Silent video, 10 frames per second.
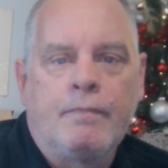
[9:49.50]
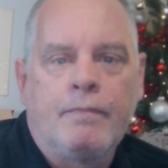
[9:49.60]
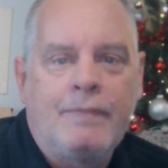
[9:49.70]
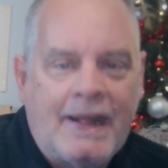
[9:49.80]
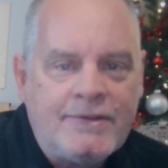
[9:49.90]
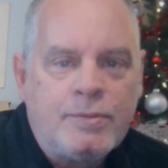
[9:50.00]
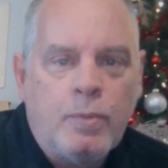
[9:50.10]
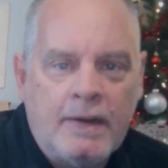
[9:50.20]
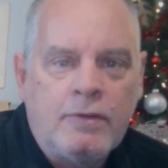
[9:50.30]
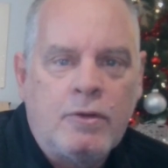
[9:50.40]
That's
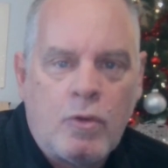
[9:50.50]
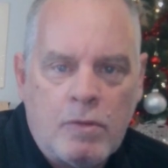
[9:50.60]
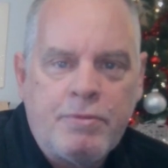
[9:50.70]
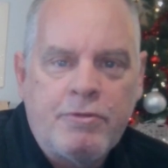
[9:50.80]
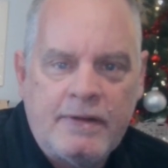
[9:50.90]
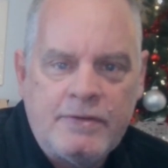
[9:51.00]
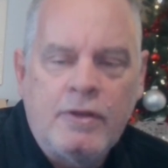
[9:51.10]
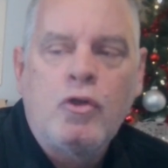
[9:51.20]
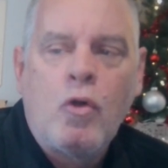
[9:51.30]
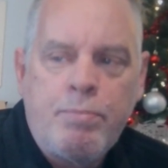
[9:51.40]
what
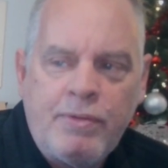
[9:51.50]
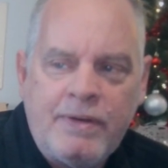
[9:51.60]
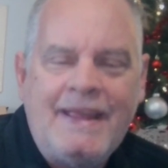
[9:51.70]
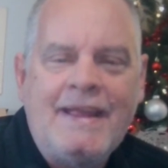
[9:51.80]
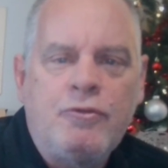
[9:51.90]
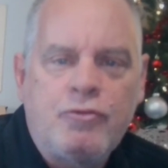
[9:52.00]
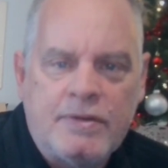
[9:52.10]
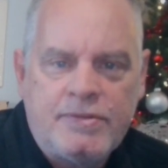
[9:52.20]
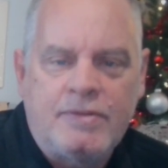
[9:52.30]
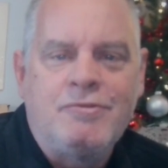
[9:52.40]
corporate
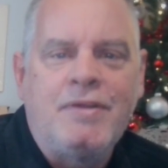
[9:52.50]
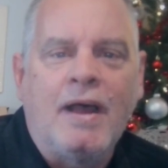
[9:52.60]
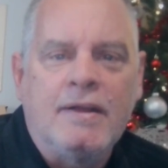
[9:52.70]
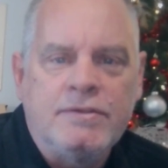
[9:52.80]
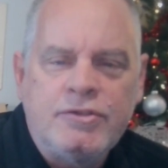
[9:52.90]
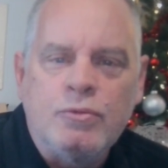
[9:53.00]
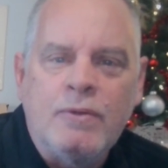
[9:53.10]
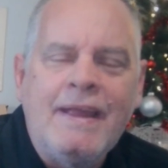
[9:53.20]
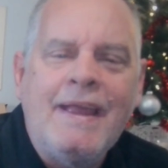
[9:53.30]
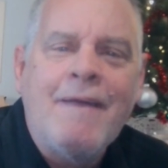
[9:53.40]
interest does to
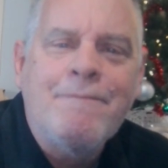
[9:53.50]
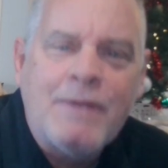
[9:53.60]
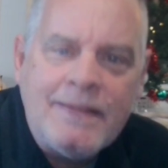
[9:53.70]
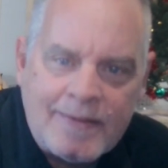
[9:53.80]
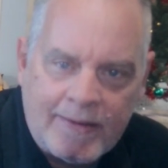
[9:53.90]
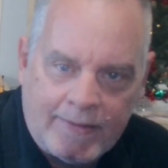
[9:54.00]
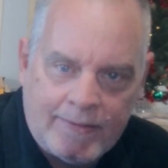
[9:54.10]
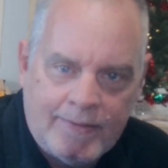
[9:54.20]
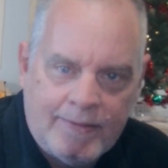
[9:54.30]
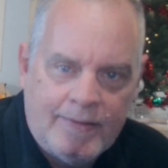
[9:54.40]
everything.
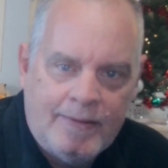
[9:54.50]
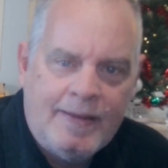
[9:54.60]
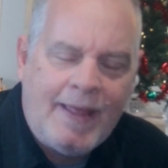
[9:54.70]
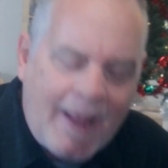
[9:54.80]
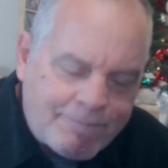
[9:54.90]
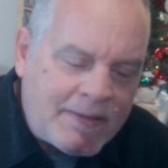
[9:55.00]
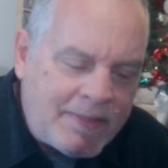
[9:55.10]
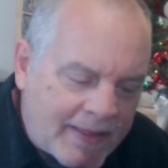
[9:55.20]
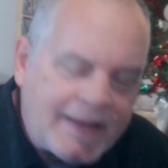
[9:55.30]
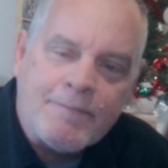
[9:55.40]

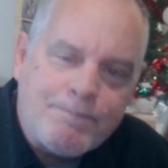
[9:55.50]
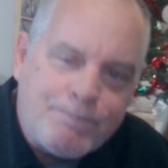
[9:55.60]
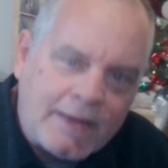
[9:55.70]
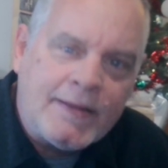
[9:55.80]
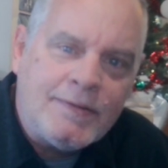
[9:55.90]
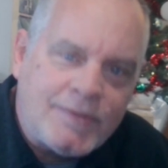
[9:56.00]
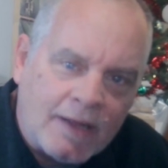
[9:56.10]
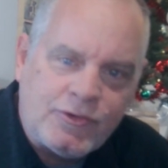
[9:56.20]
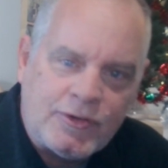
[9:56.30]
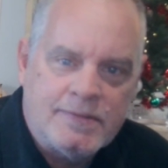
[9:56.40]
Everything it fucking
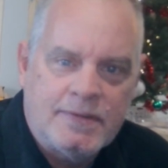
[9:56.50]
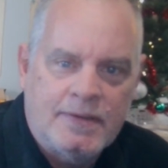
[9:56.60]
touches.